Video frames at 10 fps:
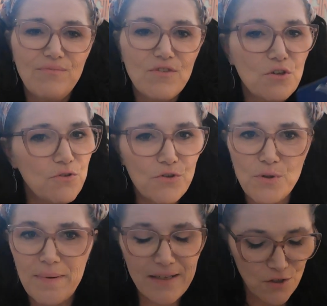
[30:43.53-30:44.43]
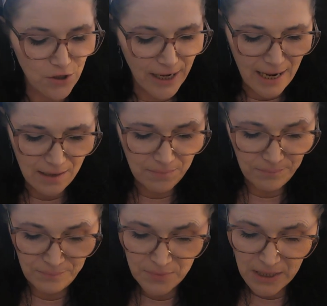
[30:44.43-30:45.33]
So do the best you can.
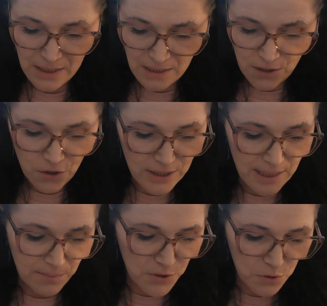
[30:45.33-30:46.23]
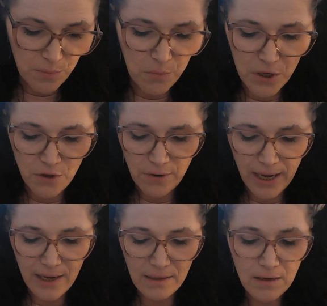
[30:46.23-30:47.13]
Just keep doing what you
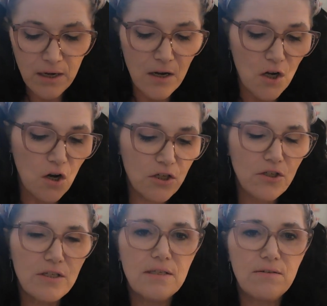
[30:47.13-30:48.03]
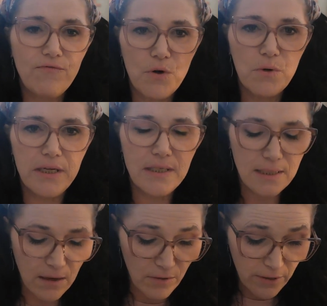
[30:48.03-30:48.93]
can conscious focus.
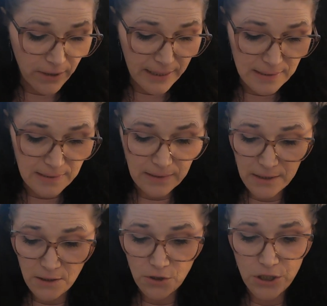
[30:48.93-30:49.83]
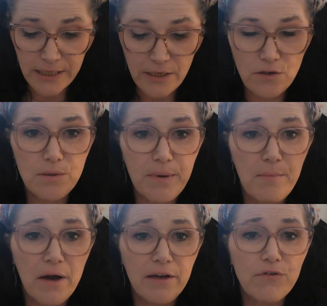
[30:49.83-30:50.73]
Now there is an energy here to be
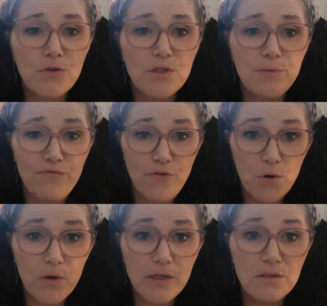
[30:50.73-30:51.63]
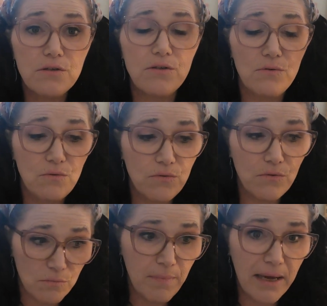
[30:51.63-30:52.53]
mindful, to focus, to
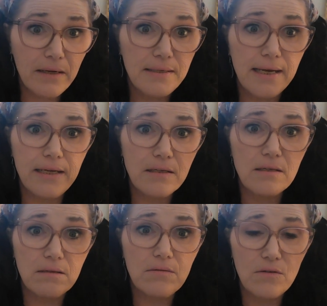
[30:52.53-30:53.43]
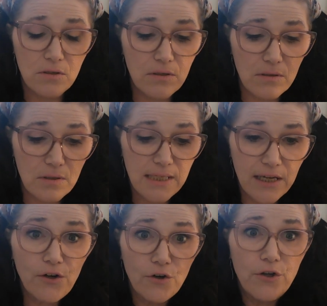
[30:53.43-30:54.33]
meditate, to to
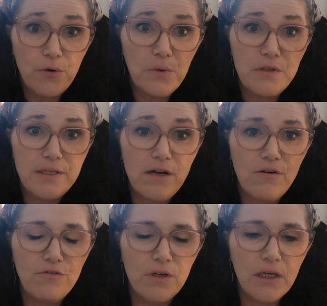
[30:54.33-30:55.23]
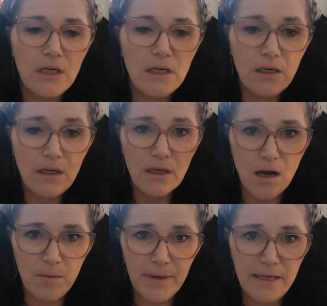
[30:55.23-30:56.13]
center yourself.
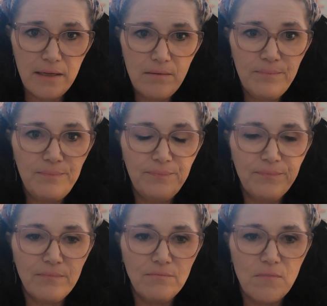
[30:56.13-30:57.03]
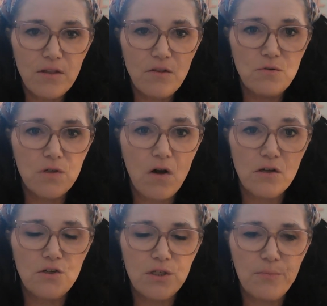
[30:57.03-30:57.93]
Come in, take those
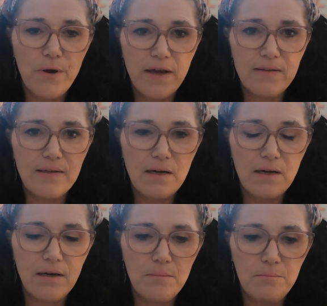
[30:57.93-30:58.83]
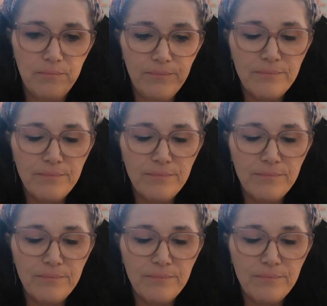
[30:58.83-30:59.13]
conscious breaths. Um,